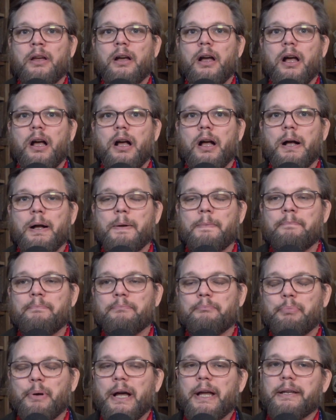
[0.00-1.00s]

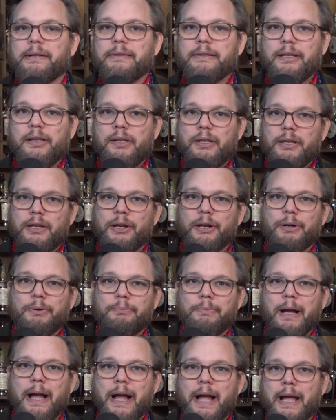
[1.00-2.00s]
but, you
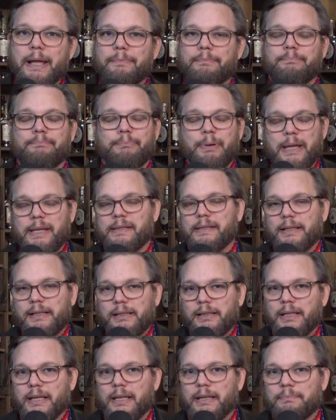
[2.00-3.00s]
know, I
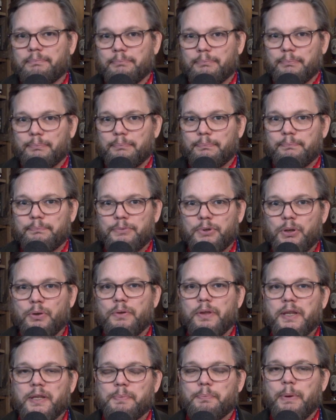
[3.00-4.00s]
basically do
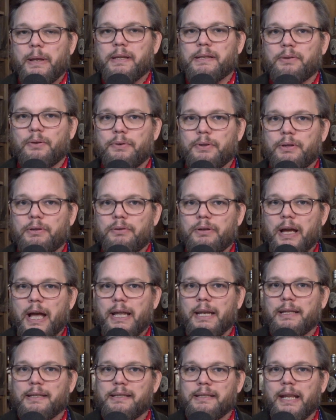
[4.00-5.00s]
this based on the
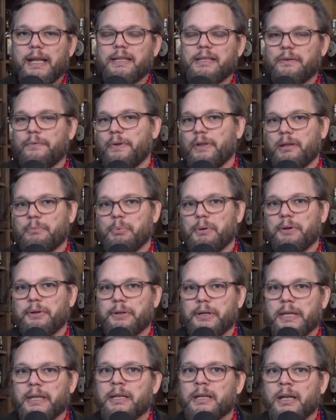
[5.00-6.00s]
United States
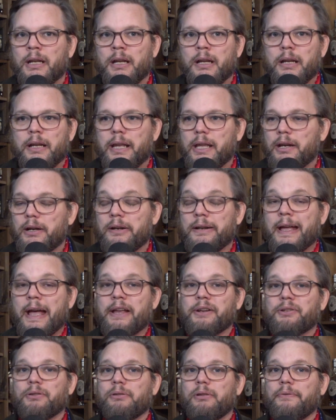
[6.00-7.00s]
availability.
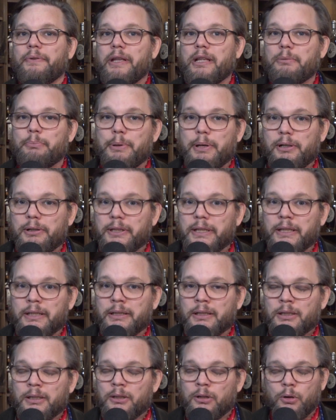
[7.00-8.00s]
International
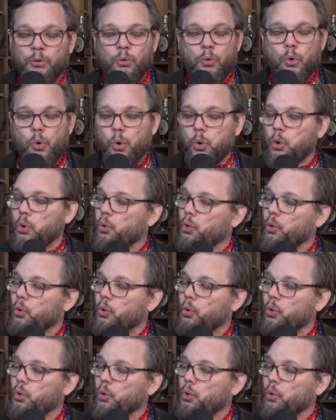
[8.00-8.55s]
availability, whew,